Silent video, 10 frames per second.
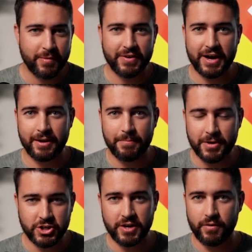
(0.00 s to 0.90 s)
We've got a
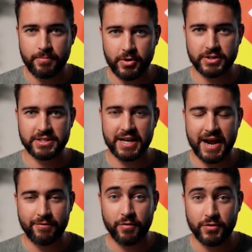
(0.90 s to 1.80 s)
bunch of different books that
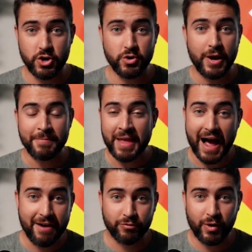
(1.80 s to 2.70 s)
I've reviewed,
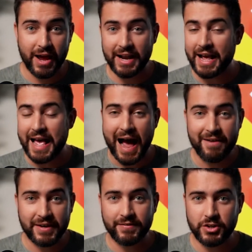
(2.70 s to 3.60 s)
I've read,
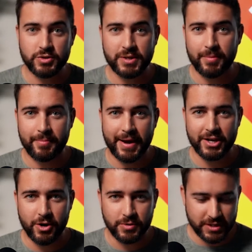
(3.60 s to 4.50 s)
I've given you some of my
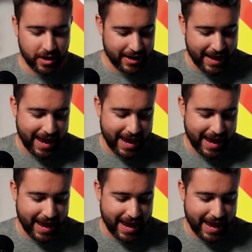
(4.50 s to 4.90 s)
notes on.